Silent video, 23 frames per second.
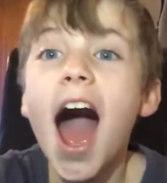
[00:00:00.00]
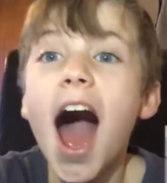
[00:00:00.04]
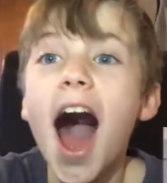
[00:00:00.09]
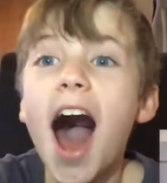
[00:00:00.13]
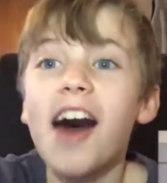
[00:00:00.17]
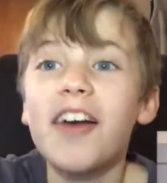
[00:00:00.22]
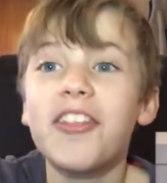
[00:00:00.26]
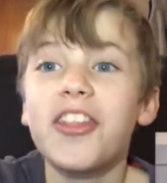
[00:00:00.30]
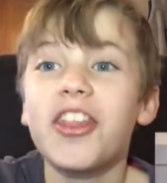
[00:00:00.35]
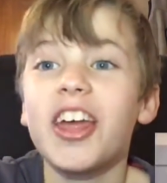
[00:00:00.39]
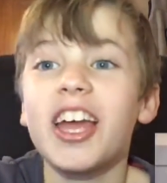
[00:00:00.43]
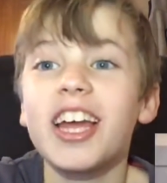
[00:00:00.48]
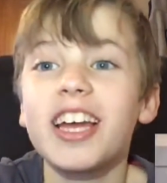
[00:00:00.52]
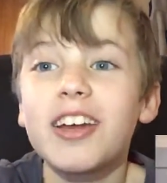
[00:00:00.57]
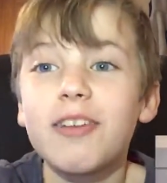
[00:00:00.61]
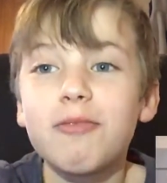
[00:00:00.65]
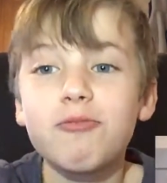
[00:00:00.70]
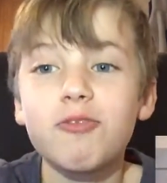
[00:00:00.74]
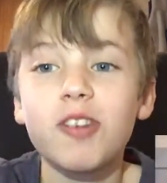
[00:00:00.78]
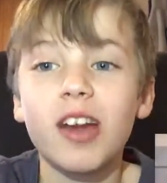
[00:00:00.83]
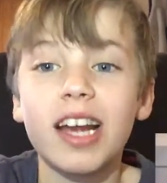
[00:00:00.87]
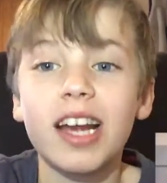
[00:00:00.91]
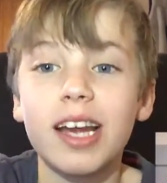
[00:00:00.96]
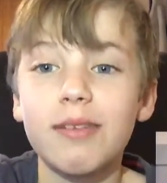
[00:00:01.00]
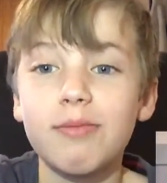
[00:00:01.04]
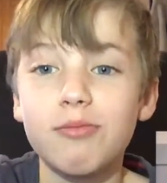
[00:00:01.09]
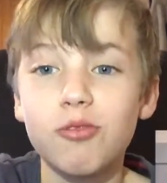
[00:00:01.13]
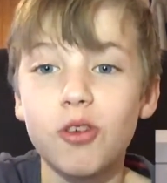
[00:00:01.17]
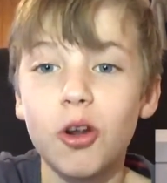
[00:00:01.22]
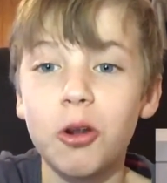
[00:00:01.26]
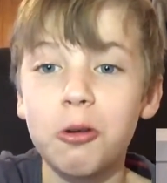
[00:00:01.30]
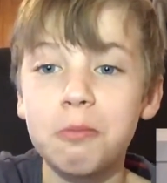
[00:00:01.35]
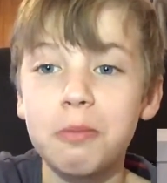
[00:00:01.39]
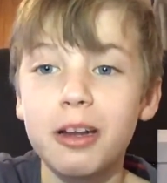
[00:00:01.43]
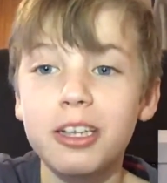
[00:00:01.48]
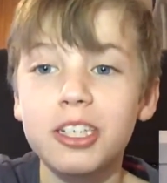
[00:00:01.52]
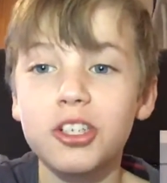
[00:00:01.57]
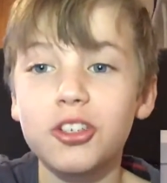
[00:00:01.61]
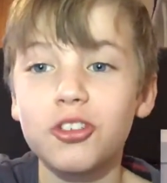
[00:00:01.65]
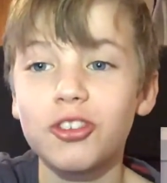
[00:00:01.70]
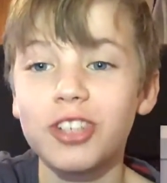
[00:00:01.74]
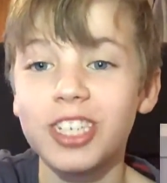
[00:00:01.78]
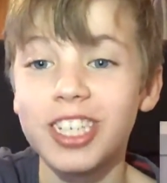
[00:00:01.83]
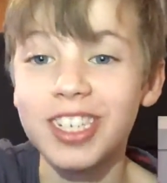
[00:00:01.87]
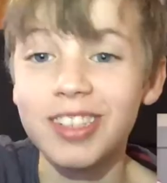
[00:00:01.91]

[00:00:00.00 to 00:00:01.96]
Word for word: I think I freaking broke my screen.